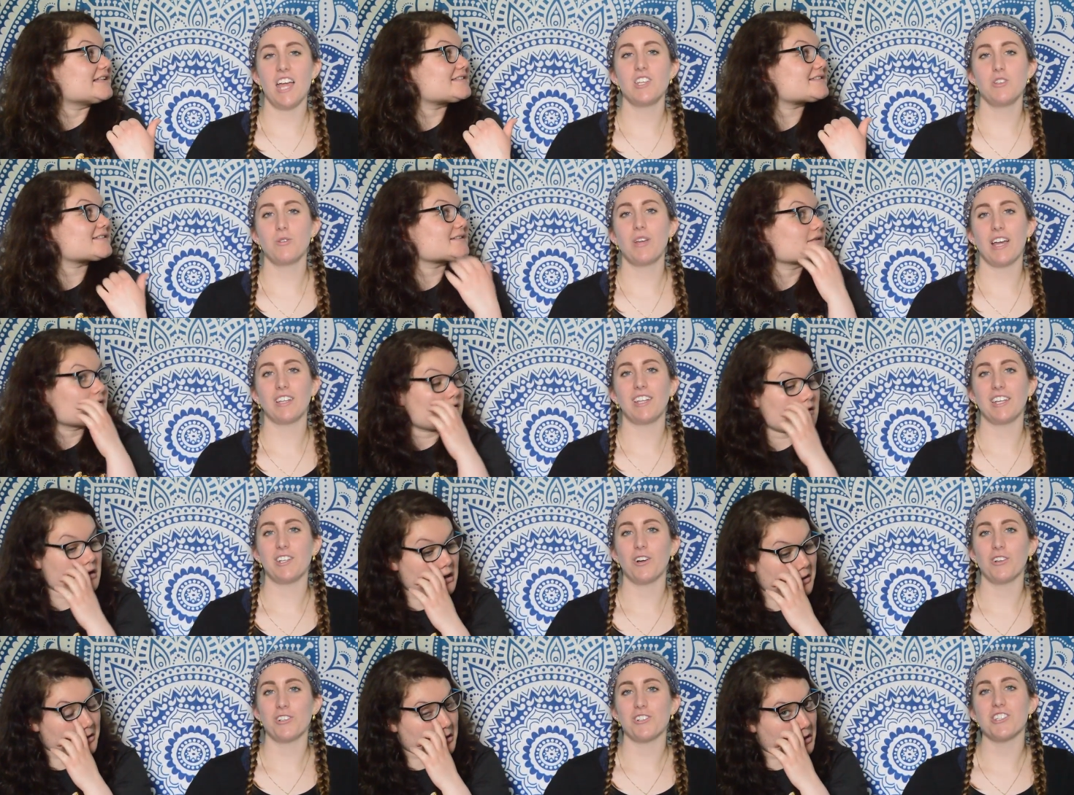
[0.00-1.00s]
Speaker 1: And you get like all
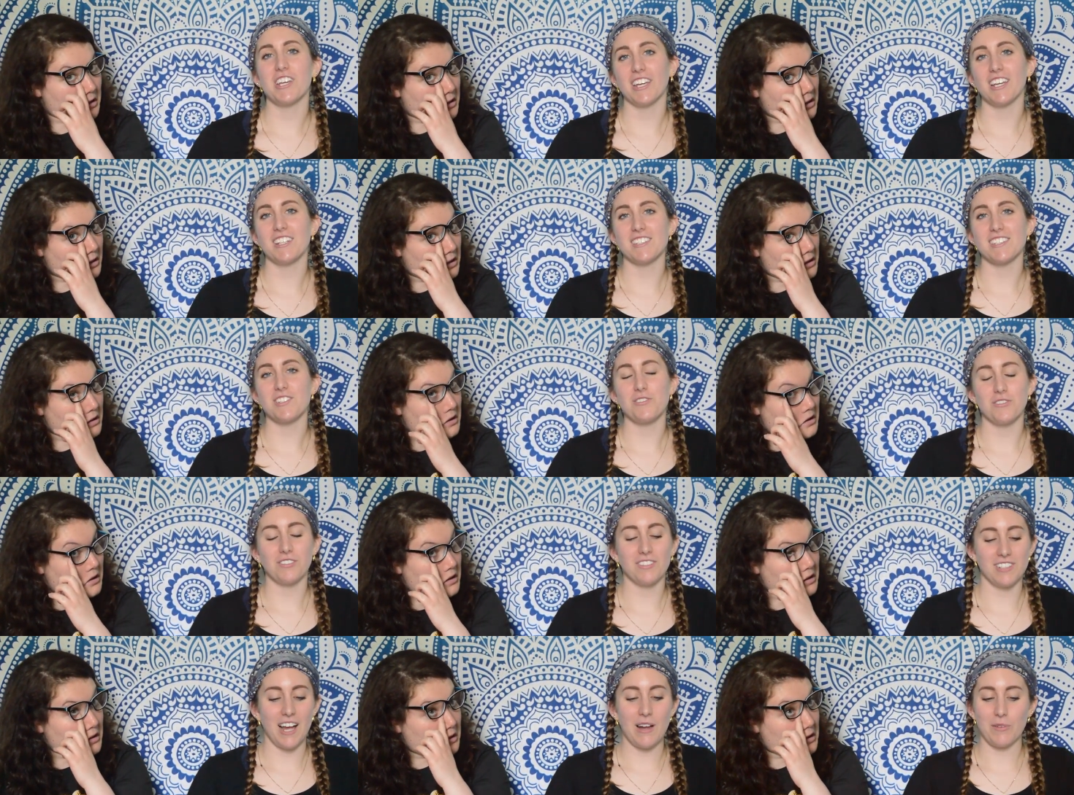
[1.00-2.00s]
your tickets, and you.
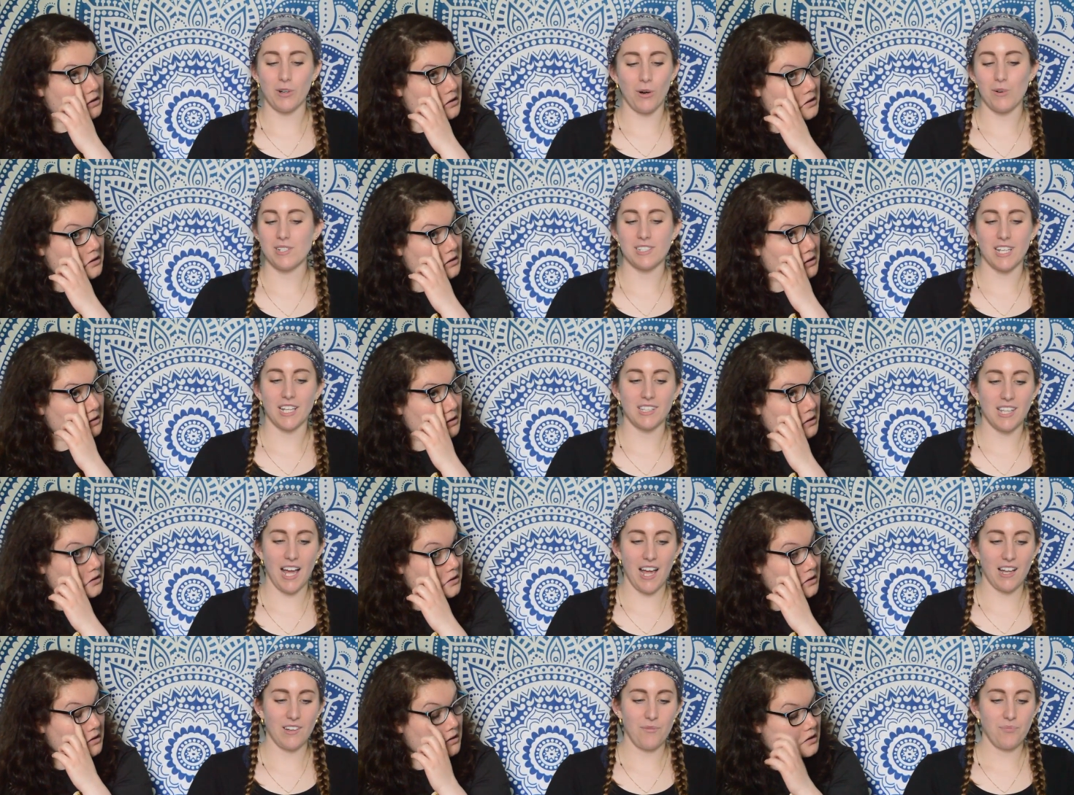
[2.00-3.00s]
I would always get
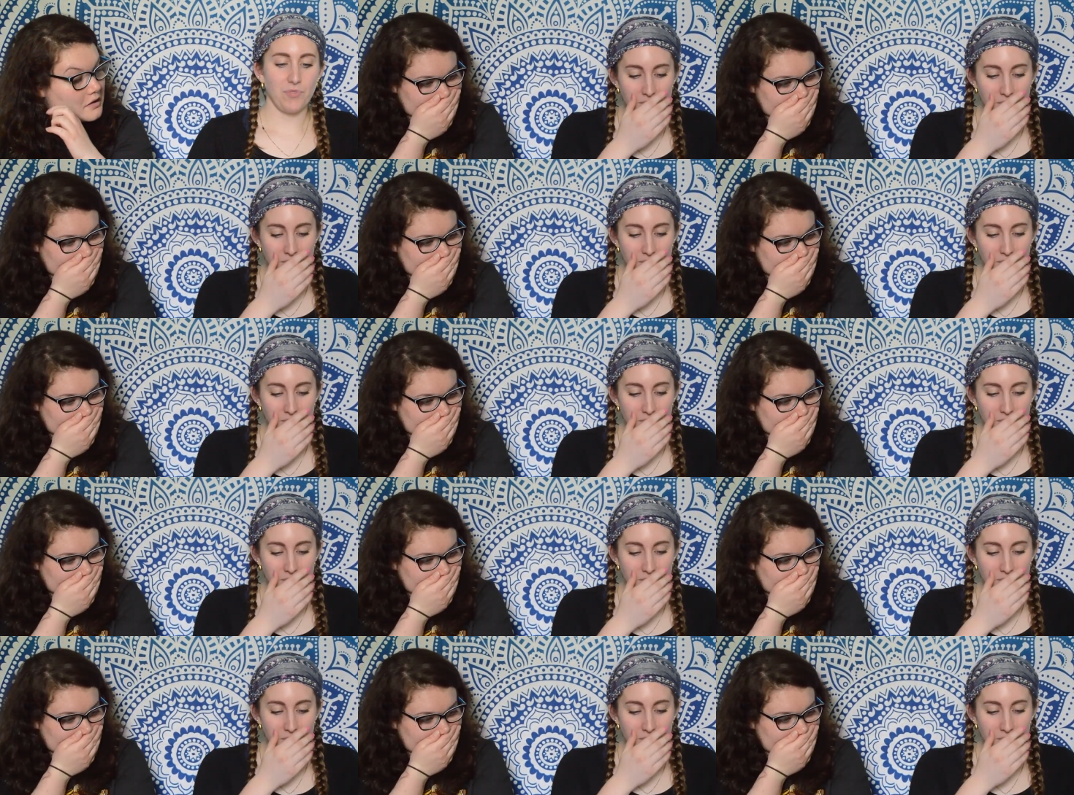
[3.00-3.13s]
that.